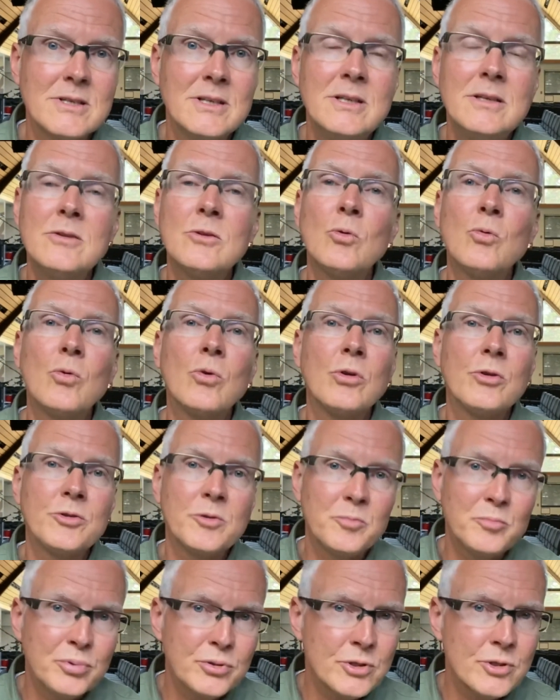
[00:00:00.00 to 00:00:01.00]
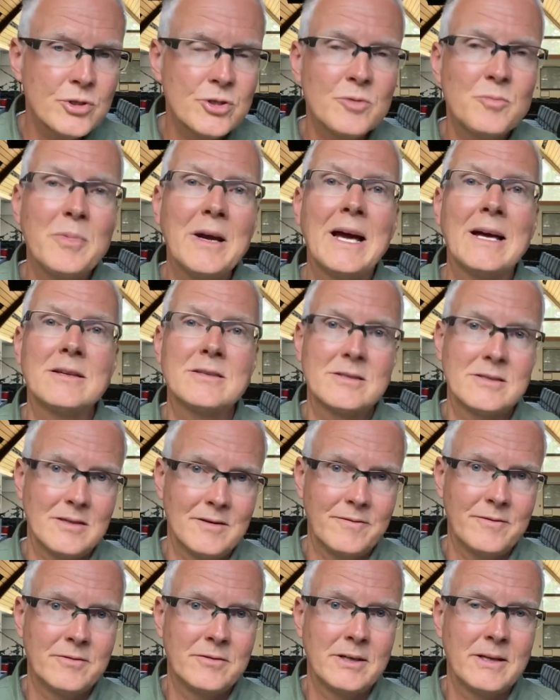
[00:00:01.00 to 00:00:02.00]
in the world to push back
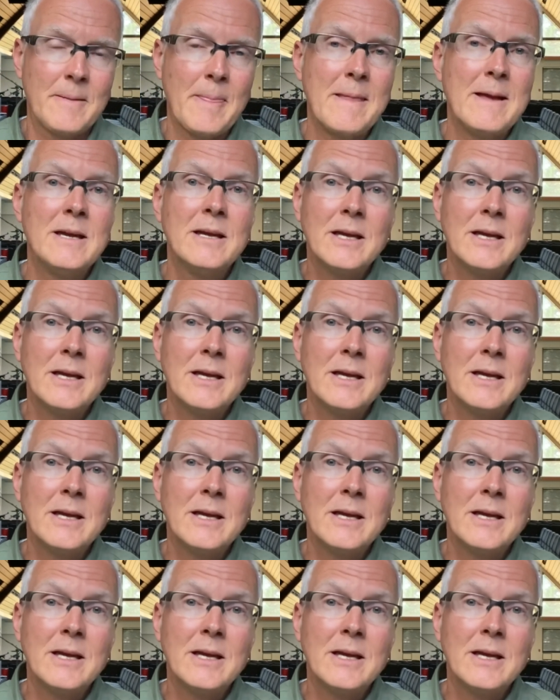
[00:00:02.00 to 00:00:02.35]
suffering